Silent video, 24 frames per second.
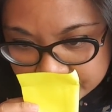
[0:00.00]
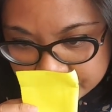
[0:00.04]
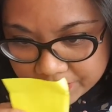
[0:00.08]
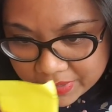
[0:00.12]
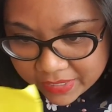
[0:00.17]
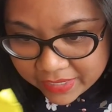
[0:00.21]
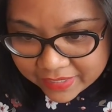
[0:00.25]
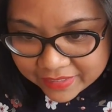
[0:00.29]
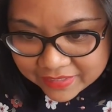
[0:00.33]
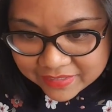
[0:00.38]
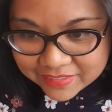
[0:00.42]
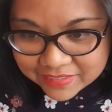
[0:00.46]

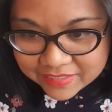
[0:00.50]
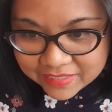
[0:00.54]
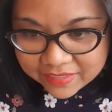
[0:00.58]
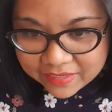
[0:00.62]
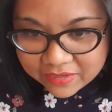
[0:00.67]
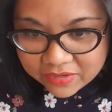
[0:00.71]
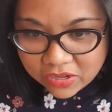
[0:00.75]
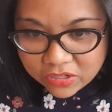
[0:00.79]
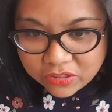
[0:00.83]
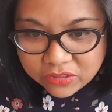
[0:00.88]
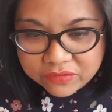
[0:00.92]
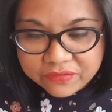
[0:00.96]
but
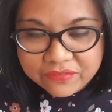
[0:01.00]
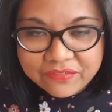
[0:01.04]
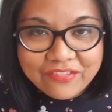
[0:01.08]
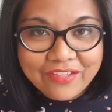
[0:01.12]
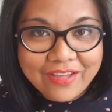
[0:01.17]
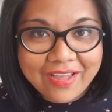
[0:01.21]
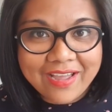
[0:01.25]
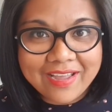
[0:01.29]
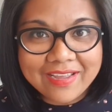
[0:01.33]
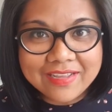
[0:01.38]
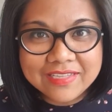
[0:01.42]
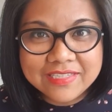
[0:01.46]
all of
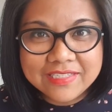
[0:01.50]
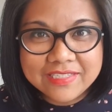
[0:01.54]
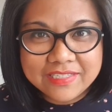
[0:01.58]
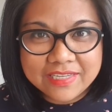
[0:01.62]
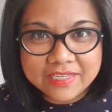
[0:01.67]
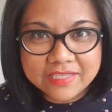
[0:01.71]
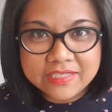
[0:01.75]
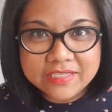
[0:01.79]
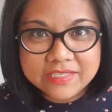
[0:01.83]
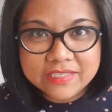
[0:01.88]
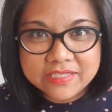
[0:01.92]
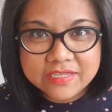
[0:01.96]
that
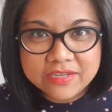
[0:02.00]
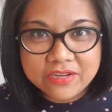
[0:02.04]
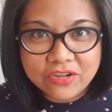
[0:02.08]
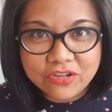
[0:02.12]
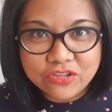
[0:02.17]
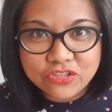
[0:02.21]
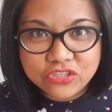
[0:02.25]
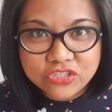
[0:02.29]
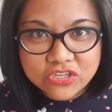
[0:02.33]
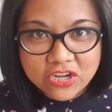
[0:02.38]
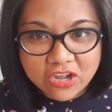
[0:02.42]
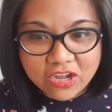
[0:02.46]
sits
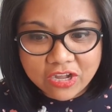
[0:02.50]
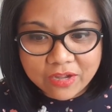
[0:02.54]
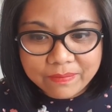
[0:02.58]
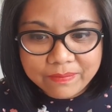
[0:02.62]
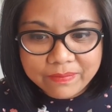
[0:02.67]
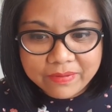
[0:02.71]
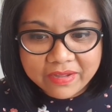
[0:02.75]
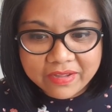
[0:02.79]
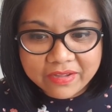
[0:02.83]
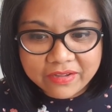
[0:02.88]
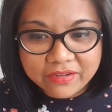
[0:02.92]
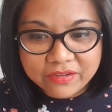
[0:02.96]
on
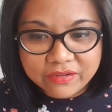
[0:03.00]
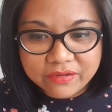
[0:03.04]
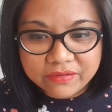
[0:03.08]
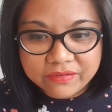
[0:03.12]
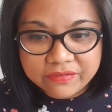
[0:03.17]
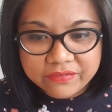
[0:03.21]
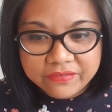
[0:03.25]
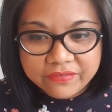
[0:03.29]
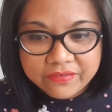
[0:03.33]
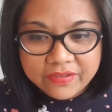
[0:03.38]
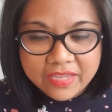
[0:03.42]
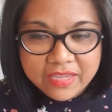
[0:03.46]
top
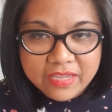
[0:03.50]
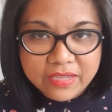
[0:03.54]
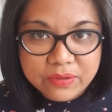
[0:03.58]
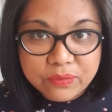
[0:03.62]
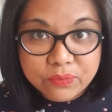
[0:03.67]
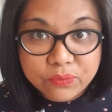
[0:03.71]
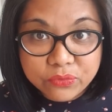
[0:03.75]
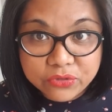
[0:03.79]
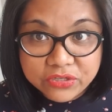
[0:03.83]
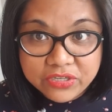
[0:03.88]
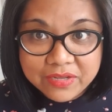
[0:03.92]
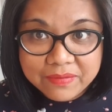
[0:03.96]
of a
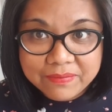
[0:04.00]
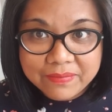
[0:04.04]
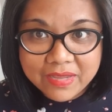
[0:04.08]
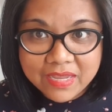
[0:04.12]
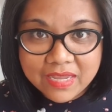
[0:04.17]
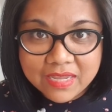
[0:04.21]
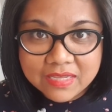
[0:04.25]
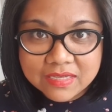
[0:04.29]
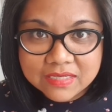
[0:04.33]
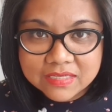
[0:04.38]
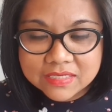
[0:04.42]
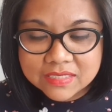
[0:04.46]
woody
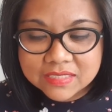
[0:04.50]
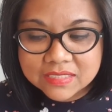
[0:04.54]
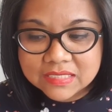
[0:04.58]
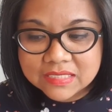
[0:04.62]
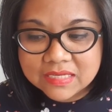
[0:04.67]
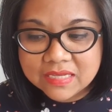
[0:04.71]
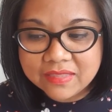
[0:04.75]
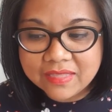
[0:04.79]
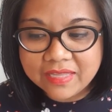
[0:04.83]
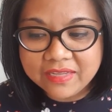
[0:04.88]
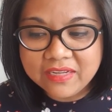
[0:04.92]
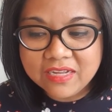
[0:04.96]

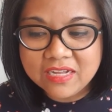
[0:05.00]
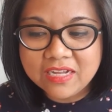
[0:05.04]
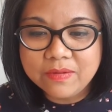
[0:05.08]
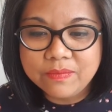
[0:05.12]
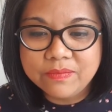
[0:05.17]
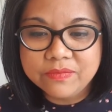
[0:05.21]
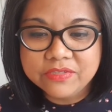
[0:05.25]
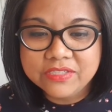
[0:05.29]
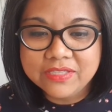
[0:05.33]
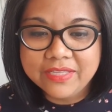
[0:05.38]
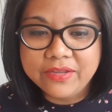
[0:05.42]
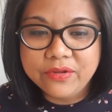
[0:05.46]
base that
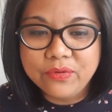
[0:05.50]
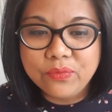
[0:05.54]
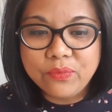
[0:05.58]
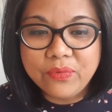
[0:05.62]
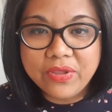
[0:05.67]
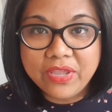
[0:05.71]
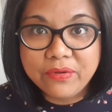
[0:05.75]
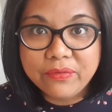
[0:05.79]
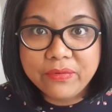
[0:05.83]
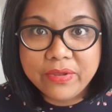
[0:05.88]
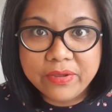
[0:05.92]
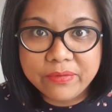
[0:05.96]
comes like
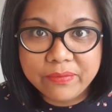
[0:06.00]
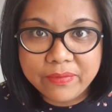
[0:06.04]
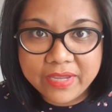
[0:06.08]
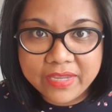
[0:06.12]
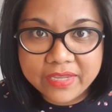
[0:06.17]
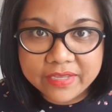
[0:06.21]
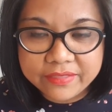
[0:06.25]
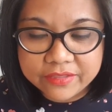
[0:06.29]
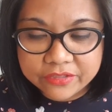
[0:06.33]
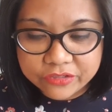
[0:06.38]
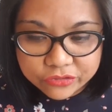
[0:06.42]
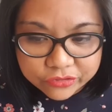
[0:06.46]
way, way,
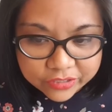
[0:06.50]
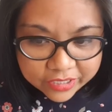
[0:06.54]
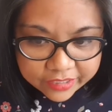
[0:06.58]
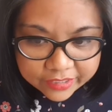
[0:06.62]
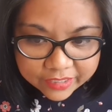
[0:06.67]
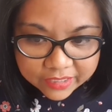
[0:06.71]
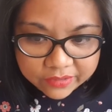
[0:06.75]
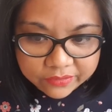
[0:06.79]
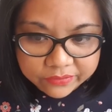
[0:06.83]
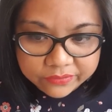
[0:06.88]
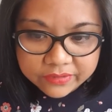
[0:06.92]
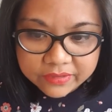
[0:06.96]
way in the dry
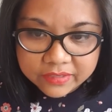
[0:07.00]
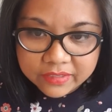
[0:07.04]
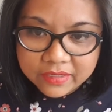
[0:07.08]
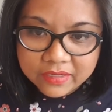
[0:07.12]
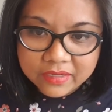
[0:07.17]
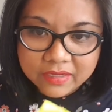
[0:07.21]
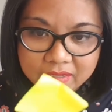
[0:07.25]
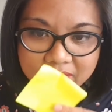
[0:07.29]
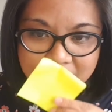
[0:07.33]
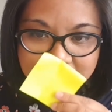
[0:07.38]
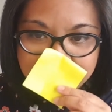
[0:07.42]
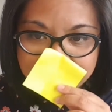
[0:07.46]
down.
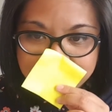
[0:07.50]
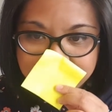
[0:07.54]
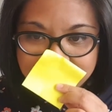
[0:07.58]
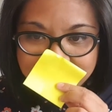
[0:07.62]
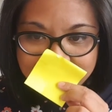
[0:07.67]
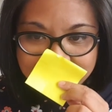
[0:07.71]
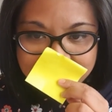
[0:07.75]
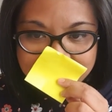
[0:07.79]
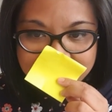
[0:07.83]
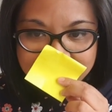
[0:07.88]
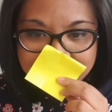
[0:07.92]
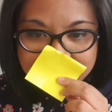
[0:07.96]

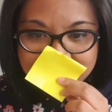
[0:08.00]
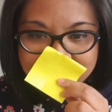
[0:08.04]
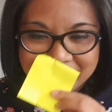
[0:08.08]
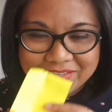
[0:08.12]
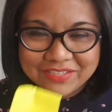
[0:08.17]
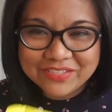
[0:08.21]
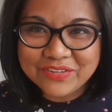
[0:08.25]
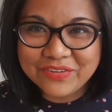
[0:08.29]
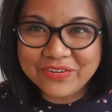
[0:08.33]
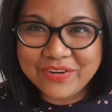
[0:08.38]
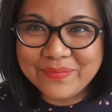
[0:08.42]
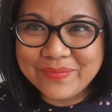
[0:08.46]
But
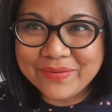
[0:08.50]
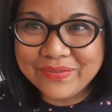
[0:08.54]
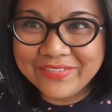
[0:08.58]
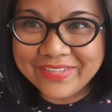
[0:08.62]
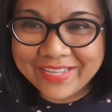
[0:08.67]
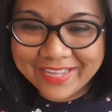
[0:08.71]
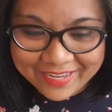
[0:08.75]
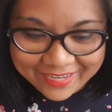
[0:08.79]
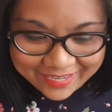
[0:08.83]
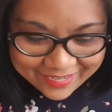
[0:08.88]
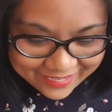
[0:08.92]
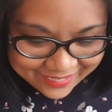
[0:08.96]
sorry about
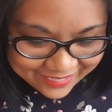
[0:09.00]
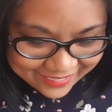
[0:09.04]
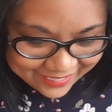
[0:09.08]
that.